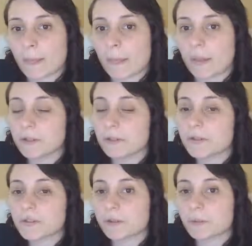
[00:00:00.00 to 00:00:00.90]
And you can
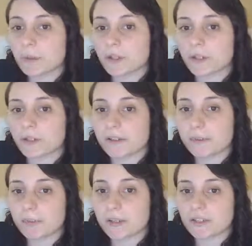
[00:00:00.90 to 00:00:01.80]
start working on it
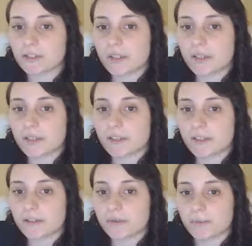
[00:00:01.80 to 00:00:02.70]
by just taking
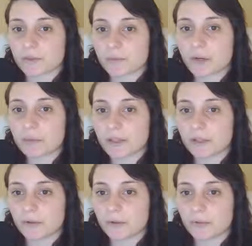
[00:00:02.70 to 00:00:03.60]
things from the sprite
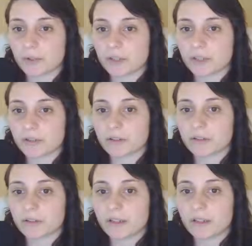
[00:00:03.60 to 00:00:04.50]
panel over here
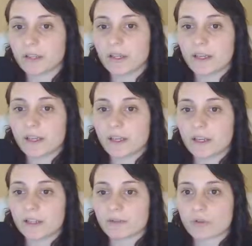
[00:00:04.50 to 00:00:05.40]

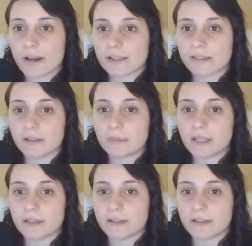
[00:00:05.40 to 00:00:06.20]
and dragging them in.